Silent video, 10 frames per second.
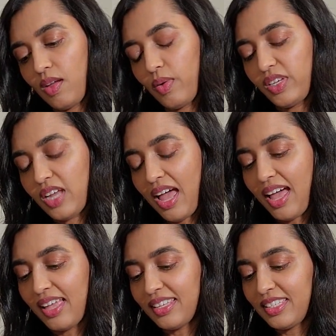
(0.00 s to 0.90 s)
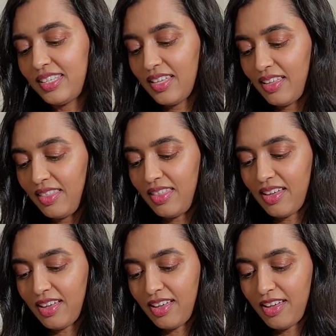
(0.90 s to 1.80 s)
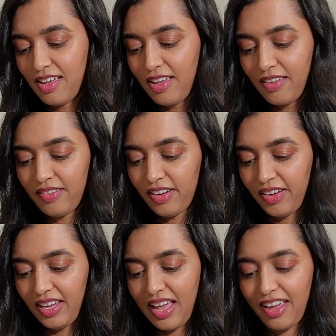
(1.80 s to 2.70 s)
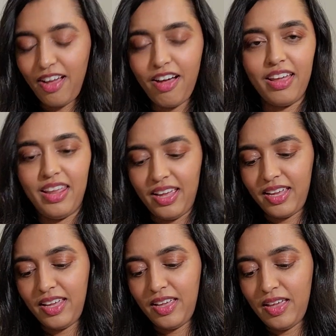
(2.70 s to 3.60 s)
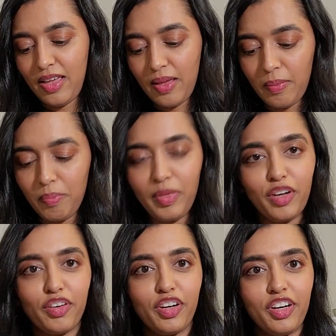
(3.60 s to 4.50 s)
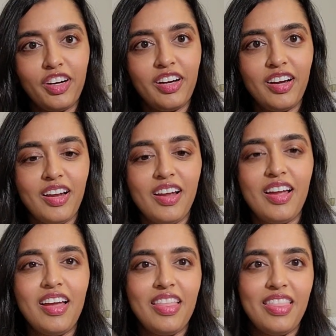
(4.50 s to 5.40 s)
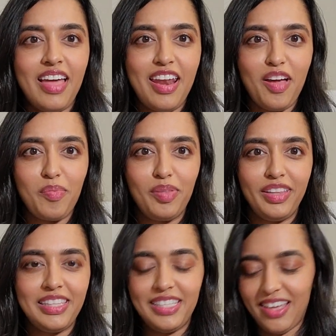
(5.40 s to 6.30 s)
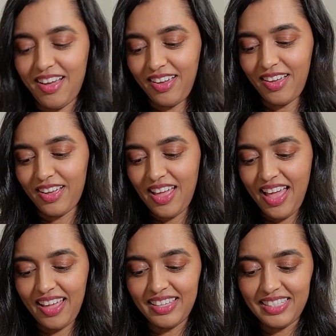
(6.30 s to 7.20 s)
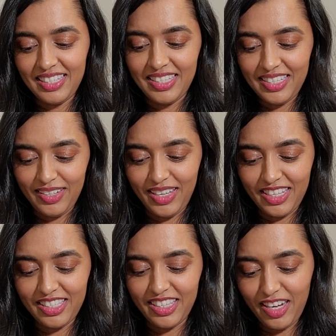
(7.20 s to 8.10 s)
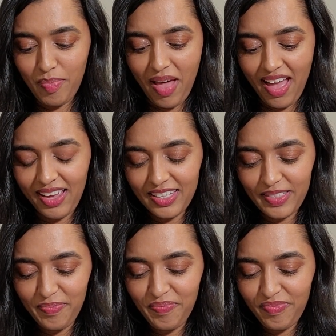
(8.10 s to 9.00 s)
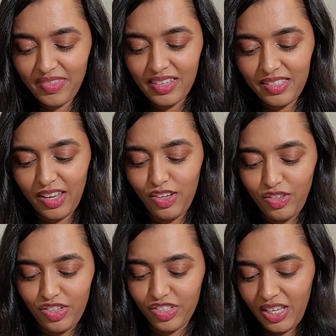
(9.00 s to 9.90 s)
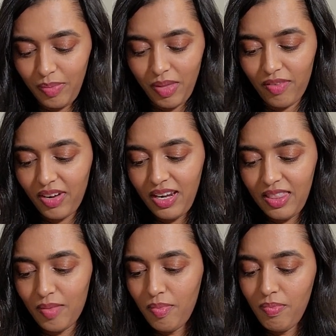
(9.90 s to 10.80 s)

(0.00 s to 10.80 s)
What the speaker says: which has the very iconic mirror that Balenciaga has in its city bags. So I usually just keep that right in the